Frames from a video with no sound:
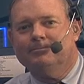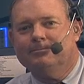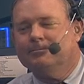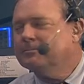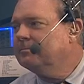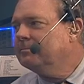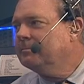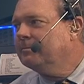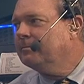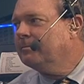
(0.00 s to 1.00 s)

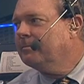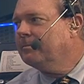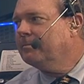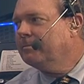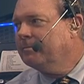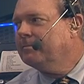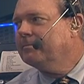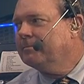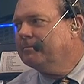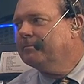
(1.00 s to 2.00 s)

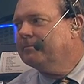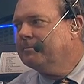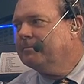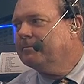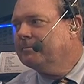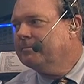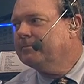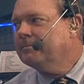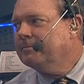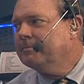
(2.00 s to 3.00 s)

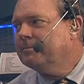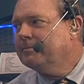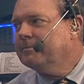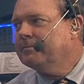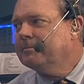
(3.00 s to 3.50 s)
This person isn't speaking.